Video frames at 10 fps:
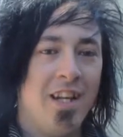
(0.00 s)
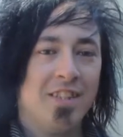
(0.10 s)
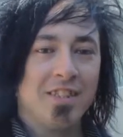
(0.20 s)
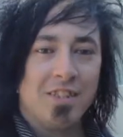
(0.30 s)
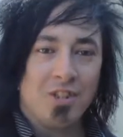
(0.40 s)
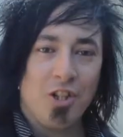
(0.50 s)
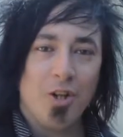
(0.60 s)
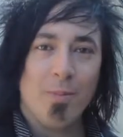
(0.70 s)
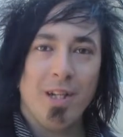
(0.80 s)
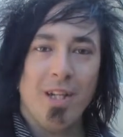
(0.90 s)
Hey, this is
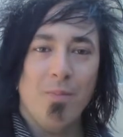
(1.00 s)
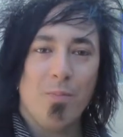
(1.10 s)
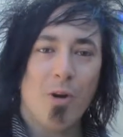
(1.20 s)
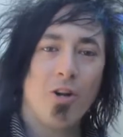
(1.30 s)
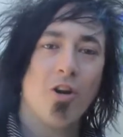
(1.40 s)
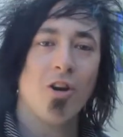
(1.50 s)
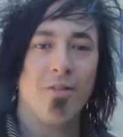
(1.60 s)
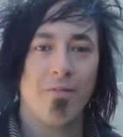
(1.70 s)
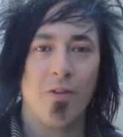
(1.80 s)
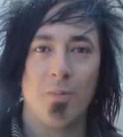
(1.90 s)
Jeremy Barnhart
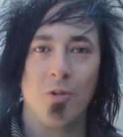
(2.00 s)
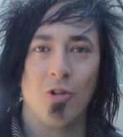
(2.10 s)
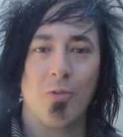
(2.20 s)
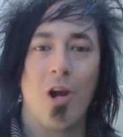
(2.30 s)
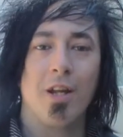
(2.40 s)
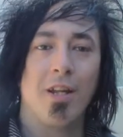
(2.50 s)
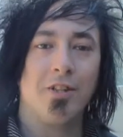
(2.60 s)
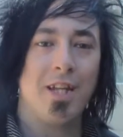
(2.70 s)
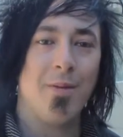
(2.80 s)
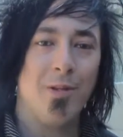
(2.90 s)
from GoldiRock
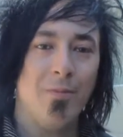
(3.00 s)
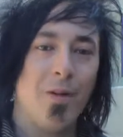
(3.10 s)
Entertainment,